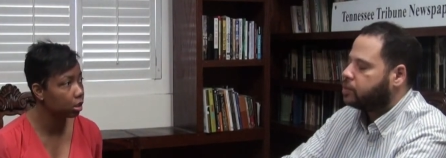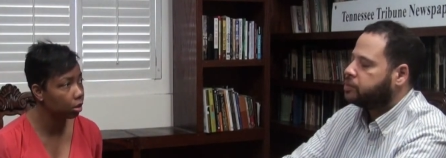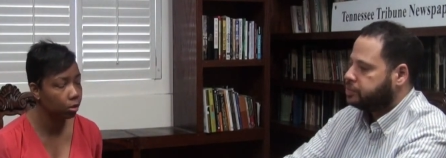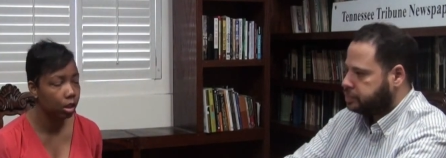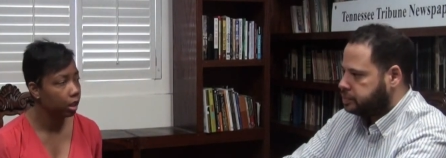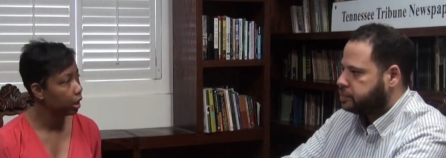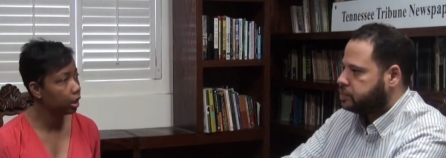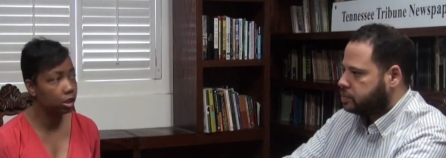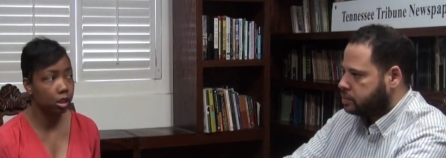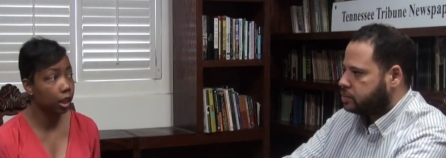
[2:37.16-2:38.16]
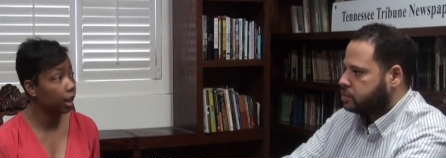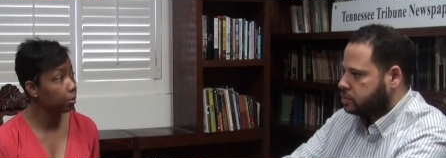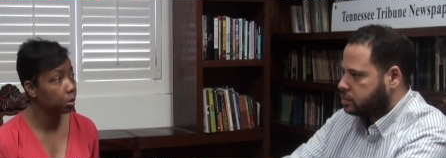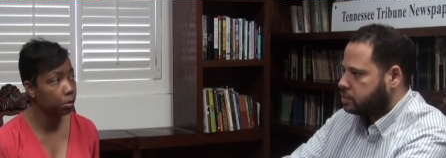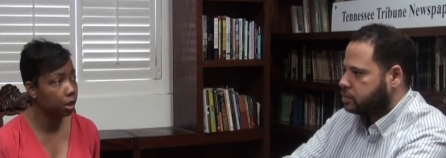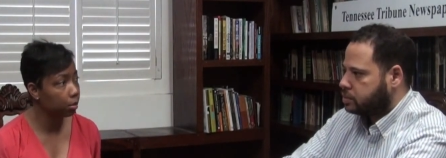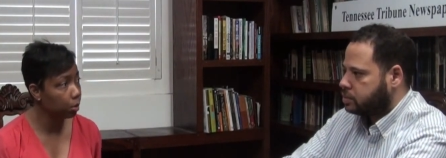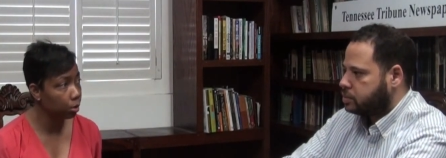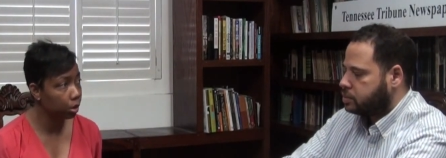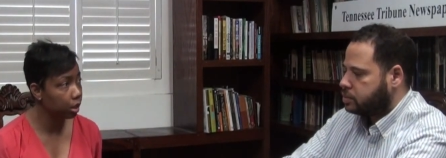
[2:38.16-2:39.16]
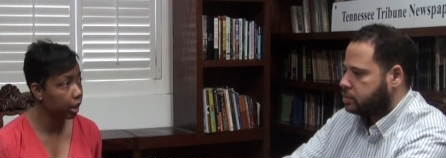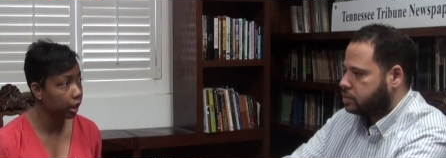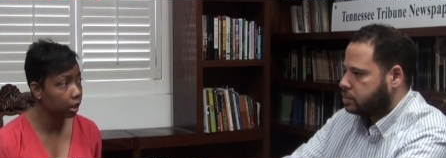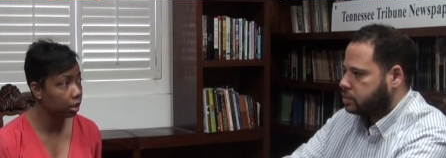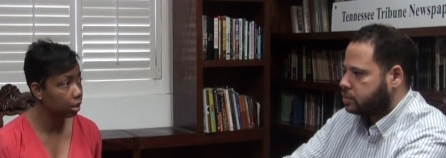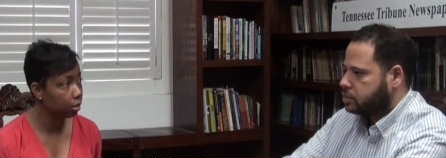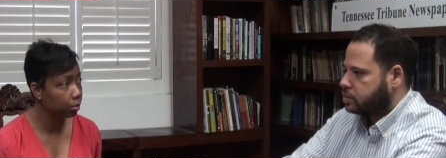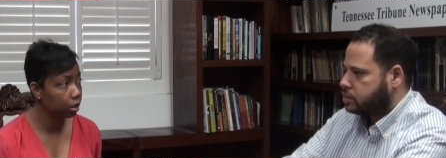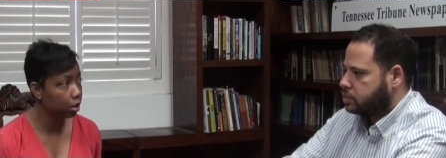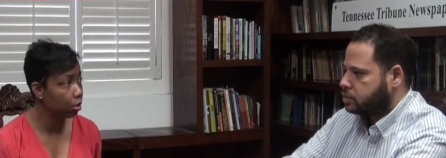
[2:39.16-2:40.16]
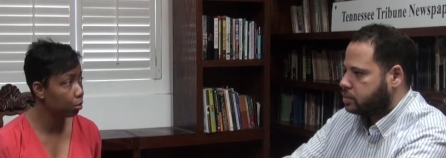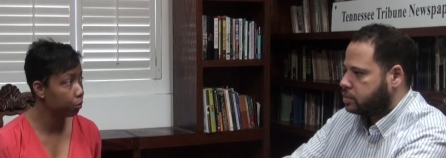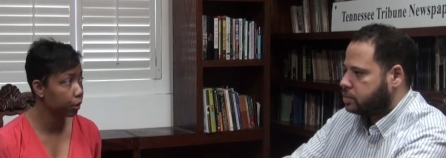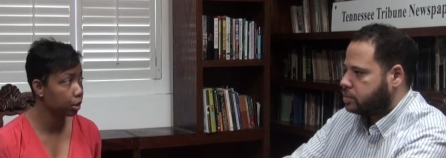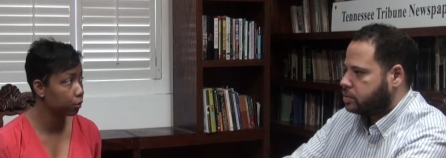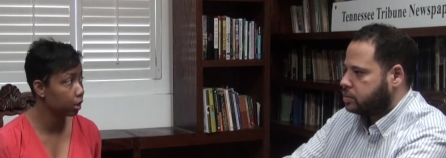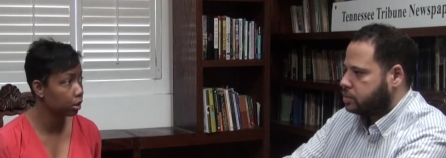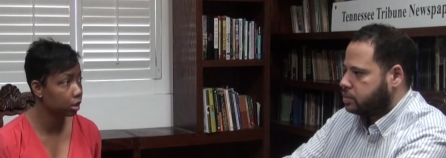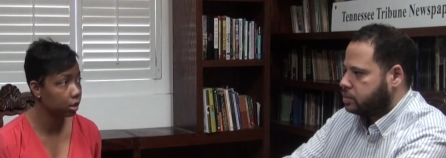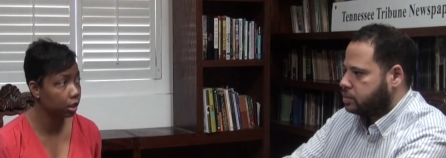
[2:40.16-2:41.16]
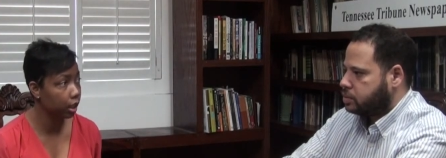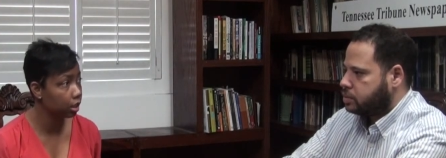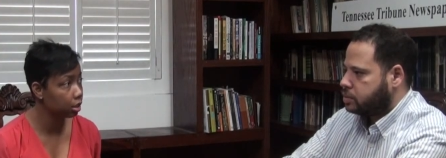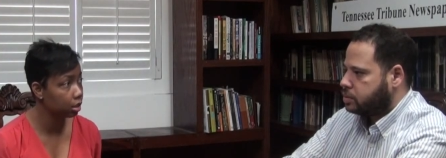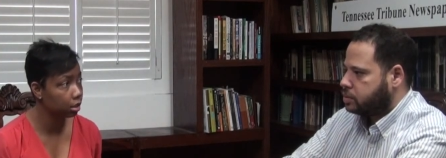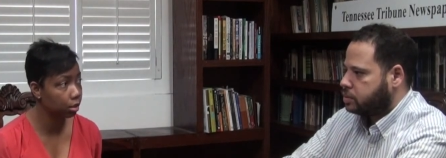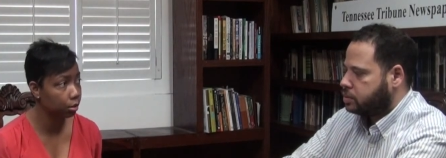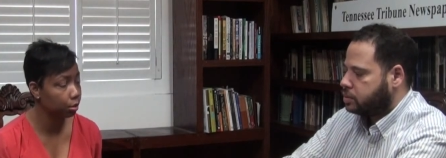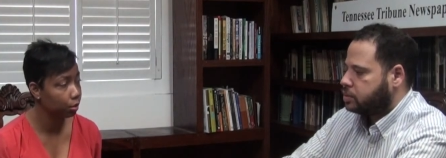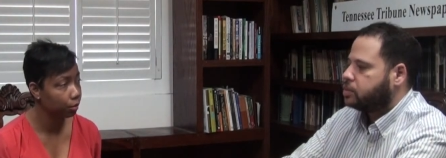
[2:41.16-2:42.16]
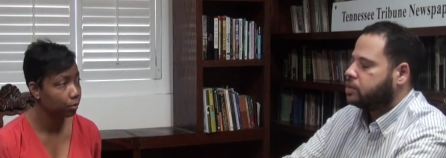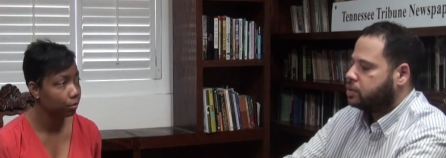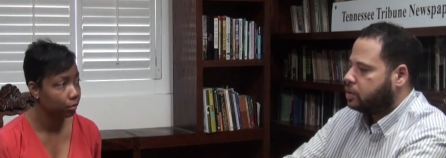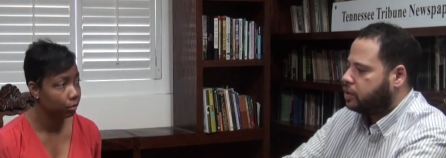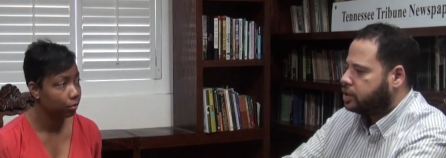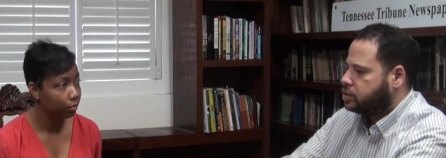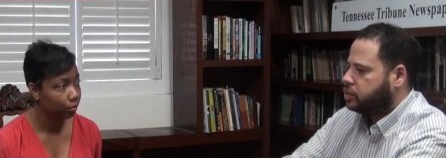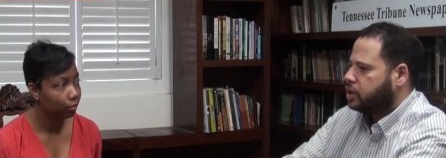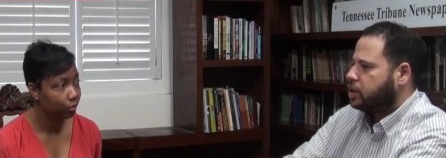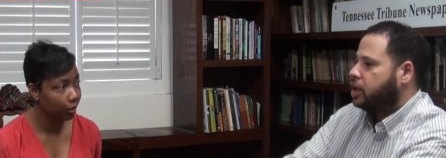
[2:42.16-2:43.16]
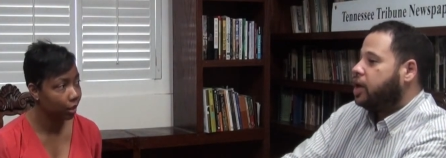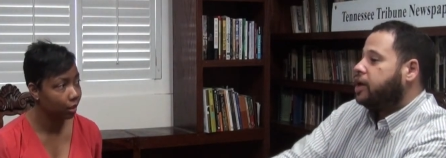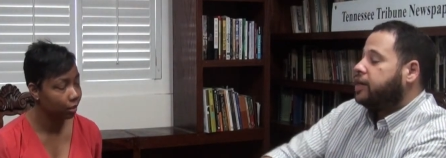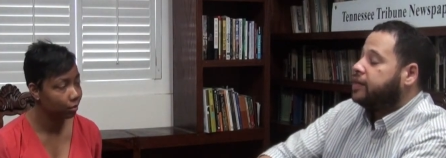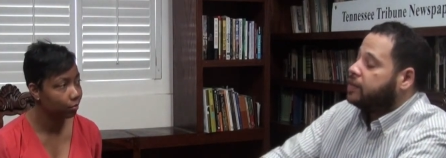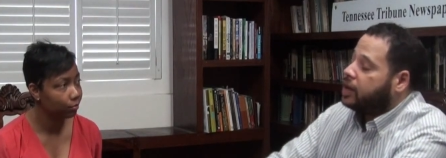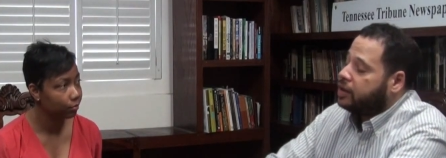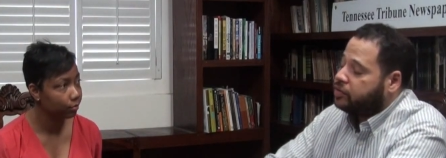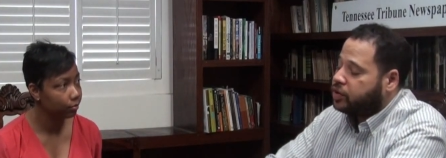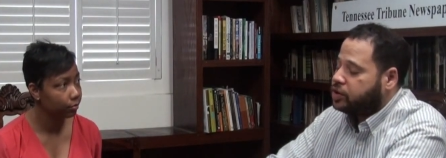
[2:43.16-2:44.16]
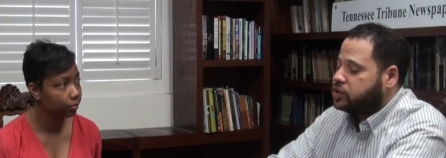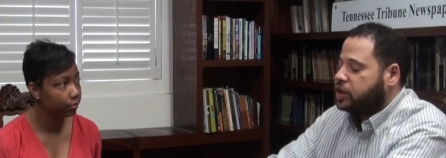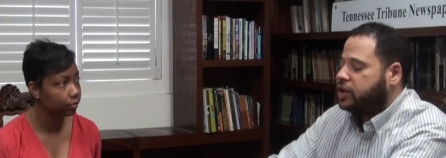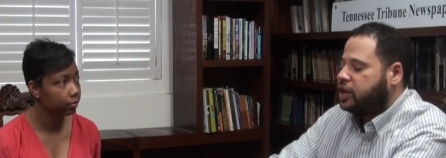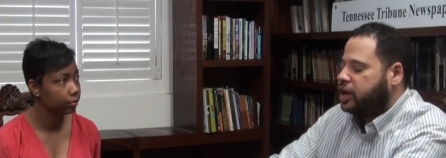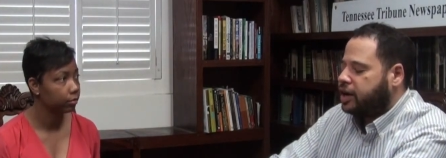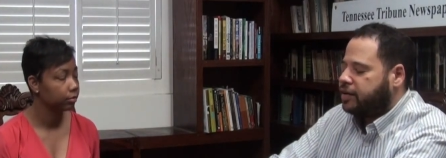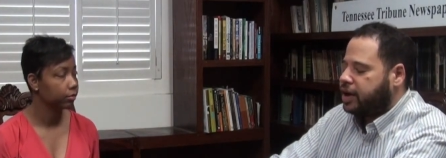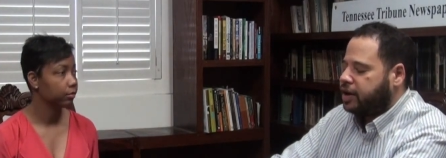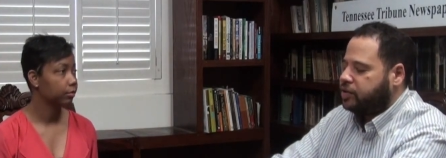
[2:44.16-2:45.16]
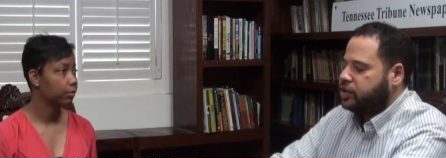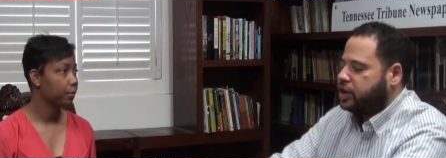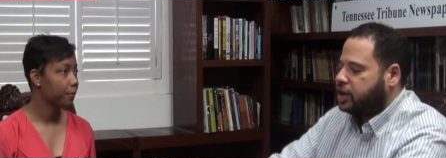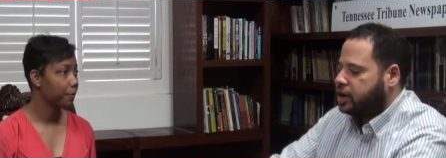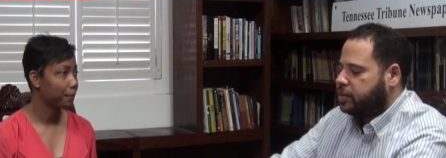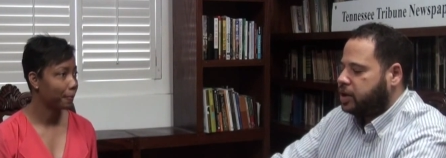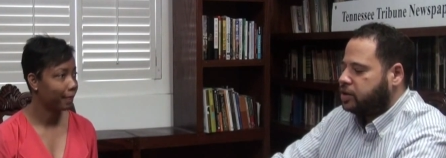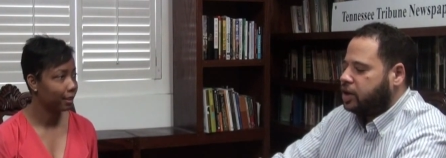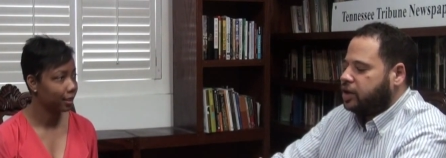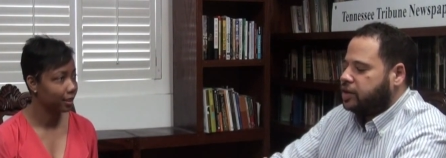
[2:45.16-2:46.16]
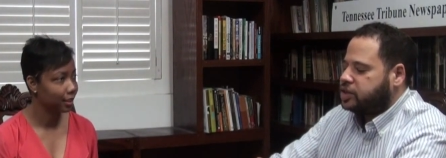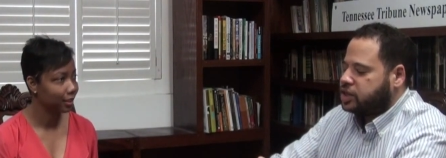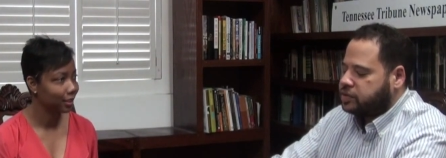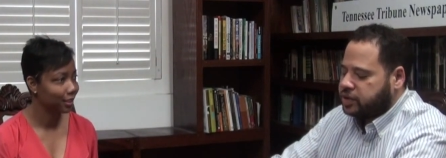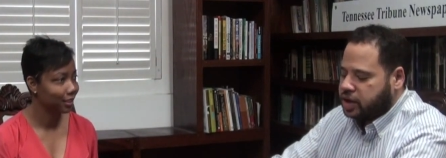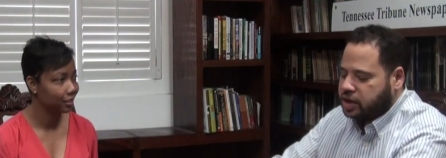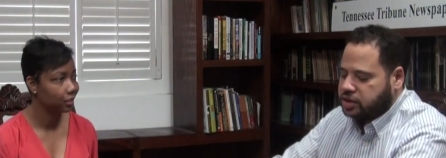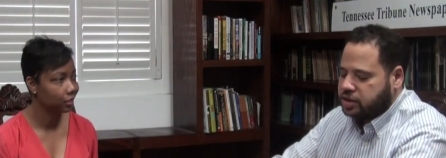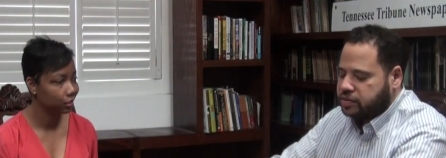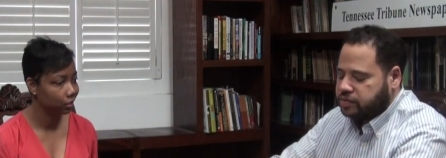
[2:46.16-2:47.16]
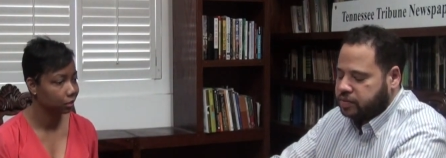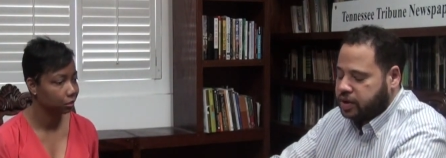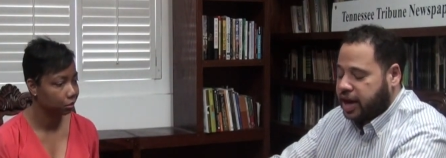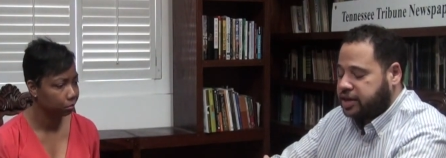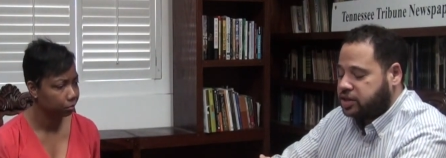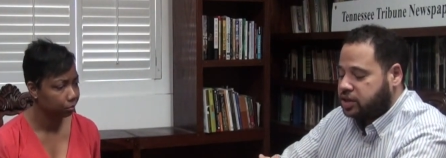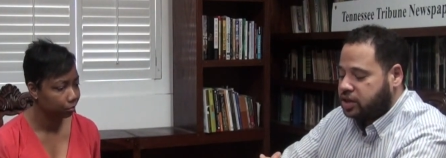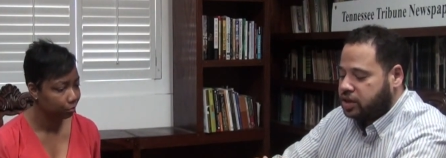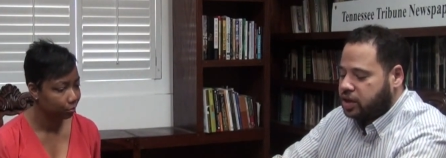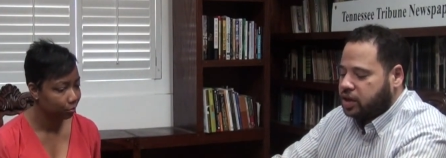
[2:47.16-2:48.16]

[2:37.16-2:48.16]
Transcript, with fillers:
Speaker 1: So mm-hmm. it just came to me in the middle of the night, um, the whole first verse and stanza. So.
Speaker 2: Oh, that's great. It's funny you said that. Yeah, I've heard that a lot about the justification of actually